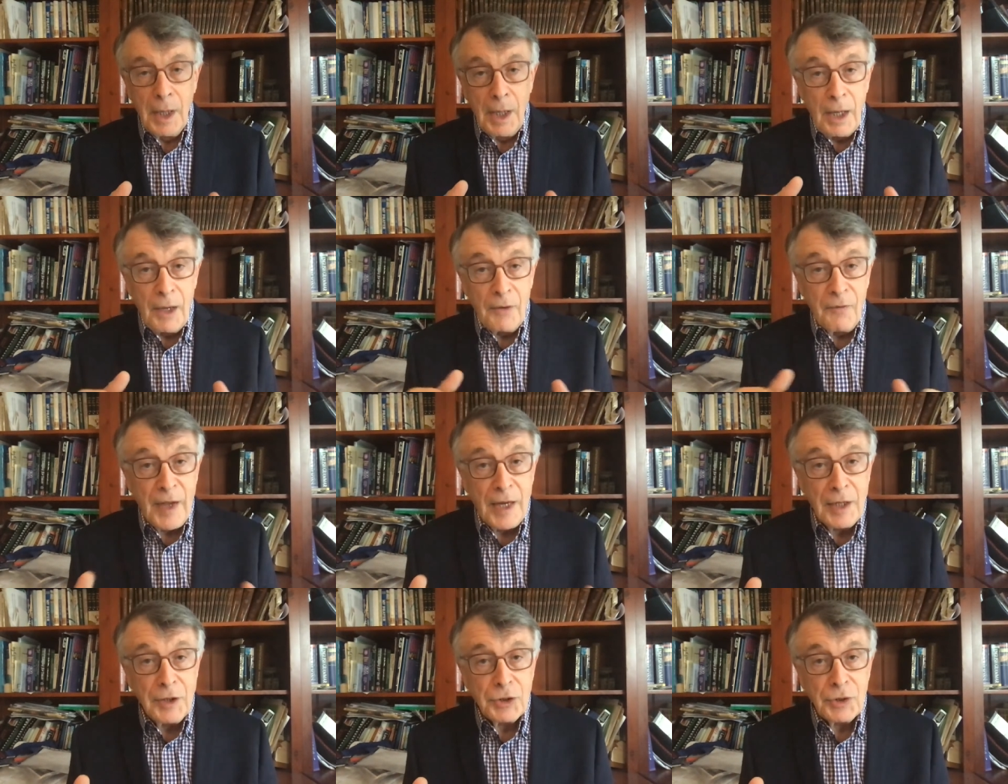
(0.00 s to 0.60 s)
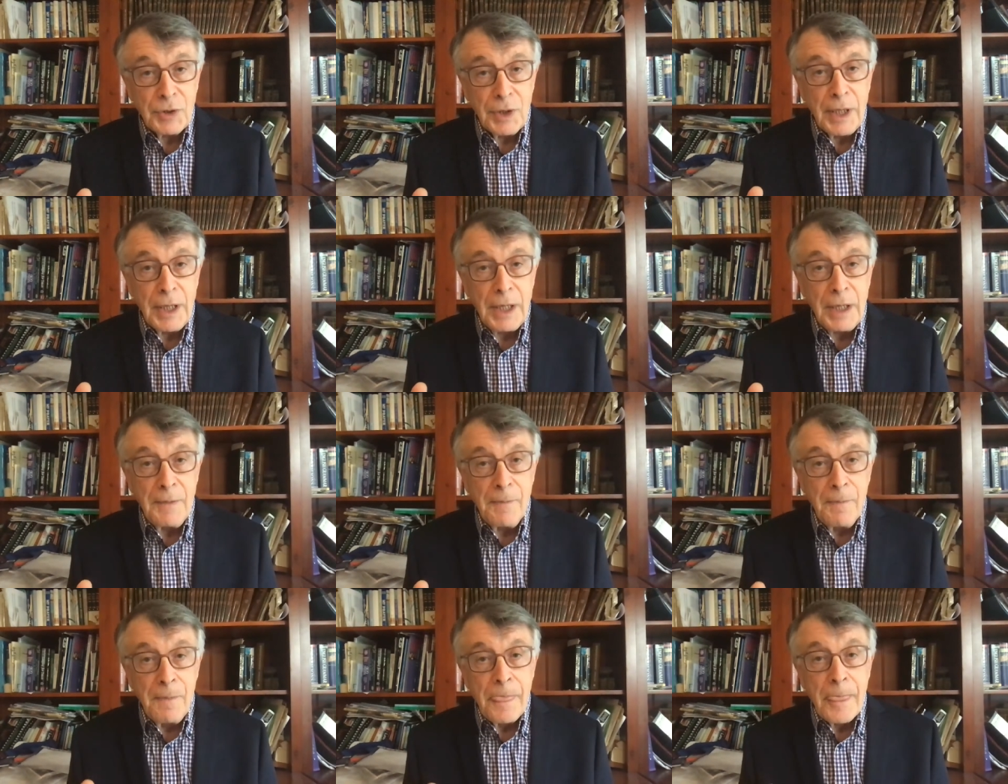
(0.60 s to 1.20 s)

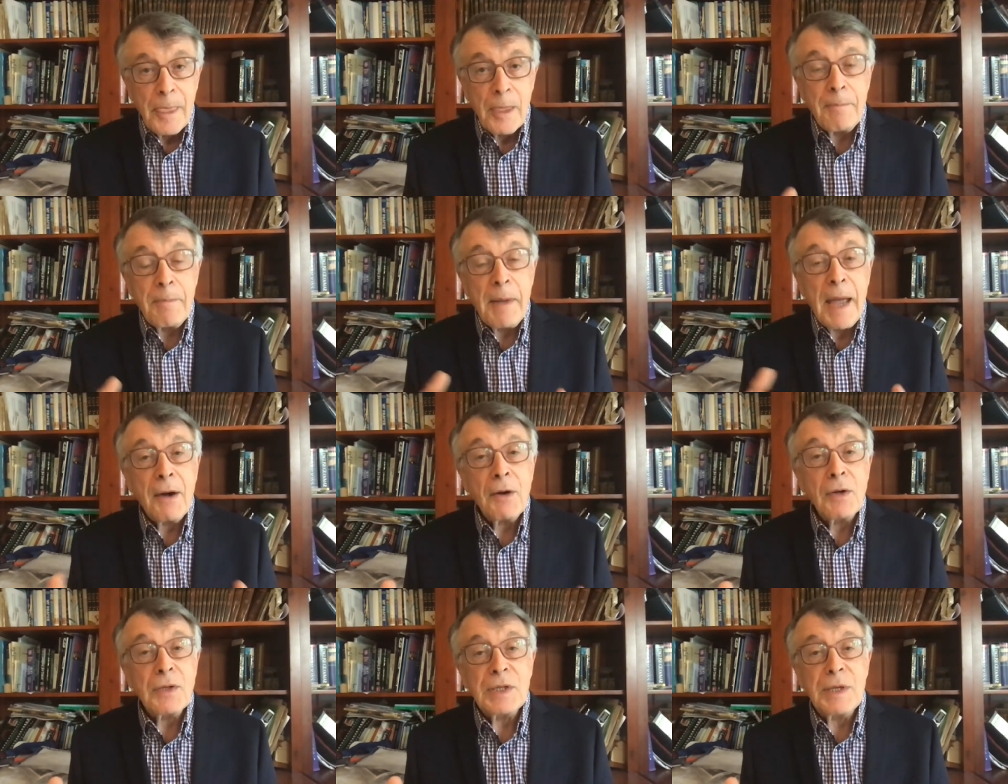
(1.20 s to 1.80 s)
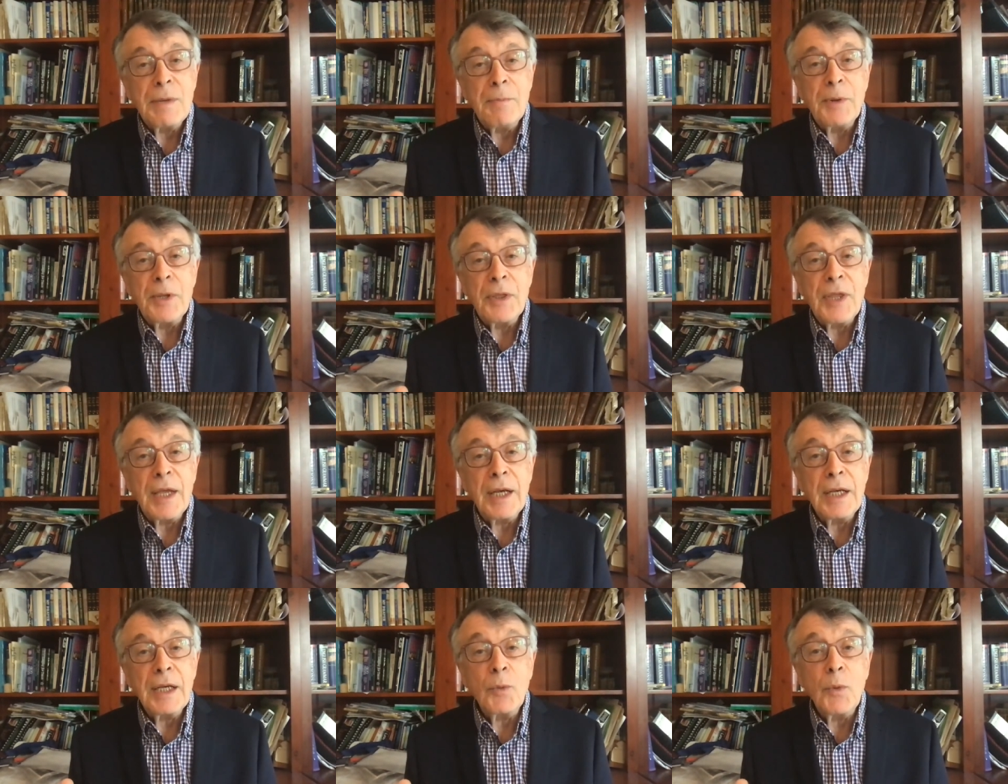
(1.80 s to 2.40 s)
Eventually, the
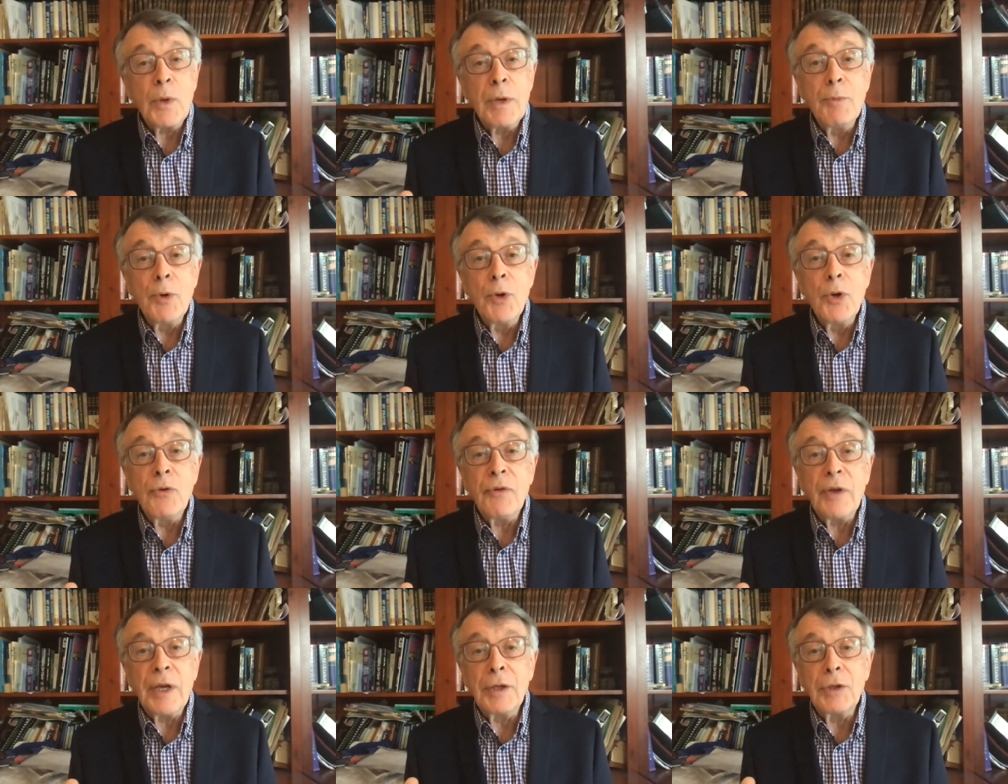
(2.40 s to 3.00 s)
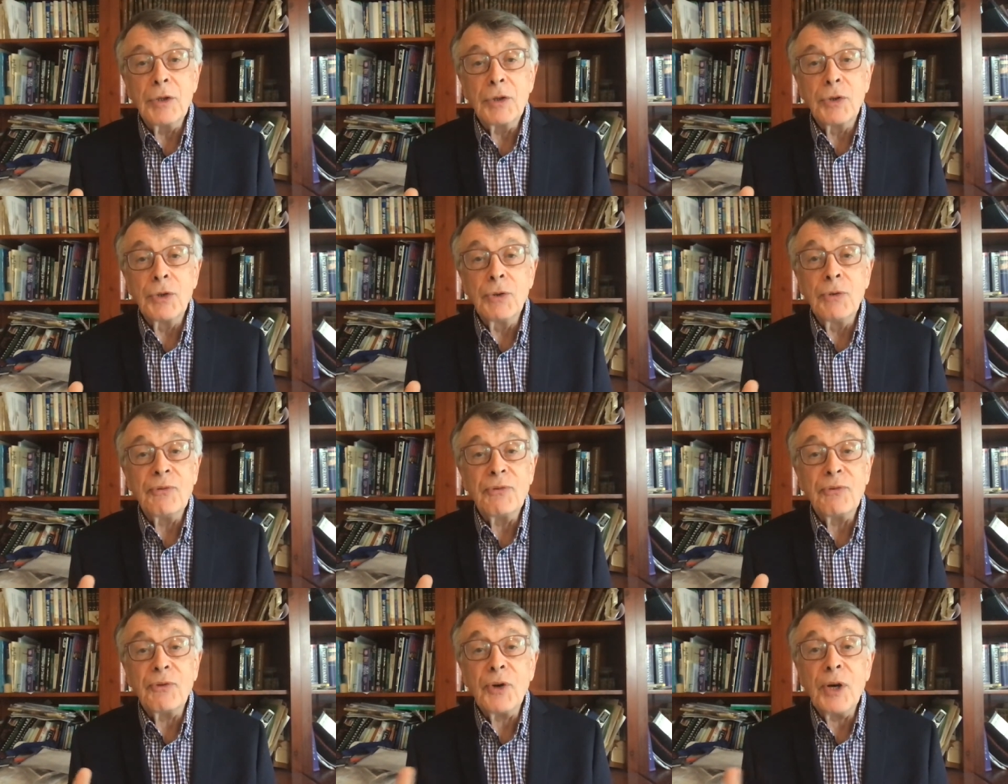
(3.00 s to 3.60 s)
parasympathetic, we move into
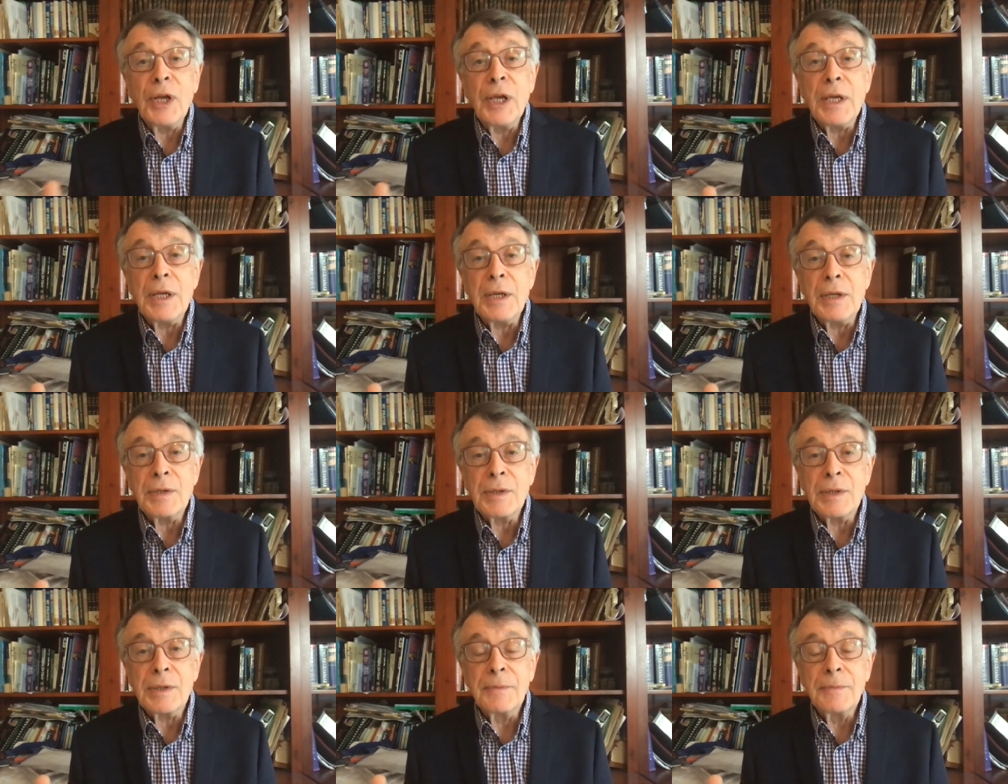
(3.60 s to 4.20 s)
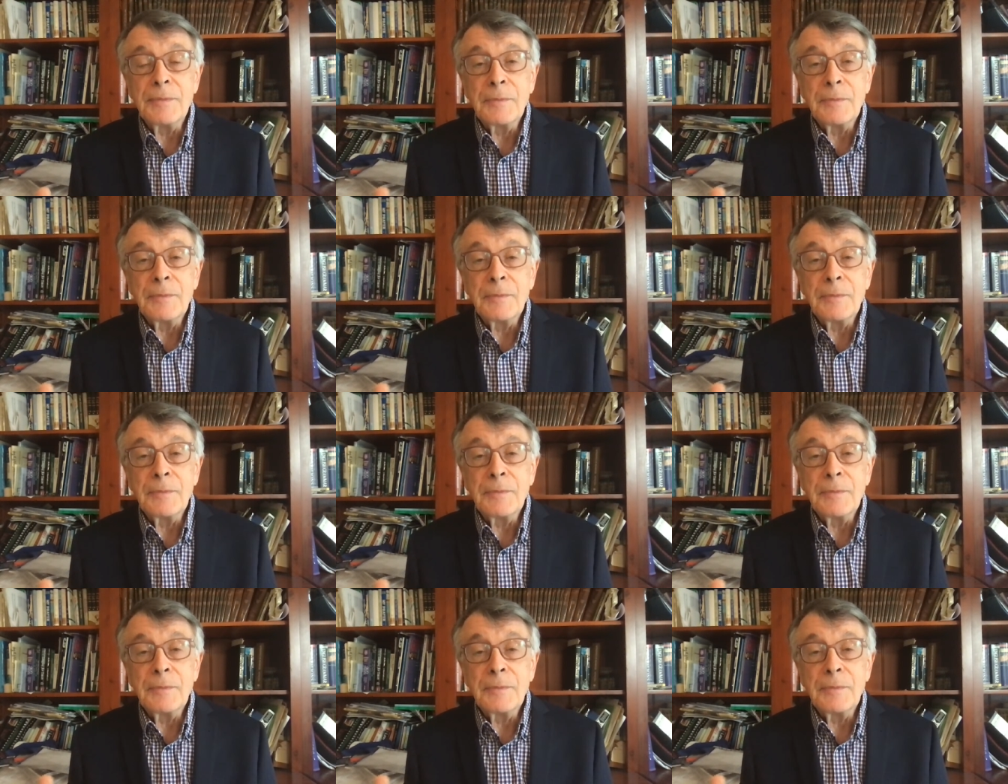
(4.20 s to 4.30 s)
freeze.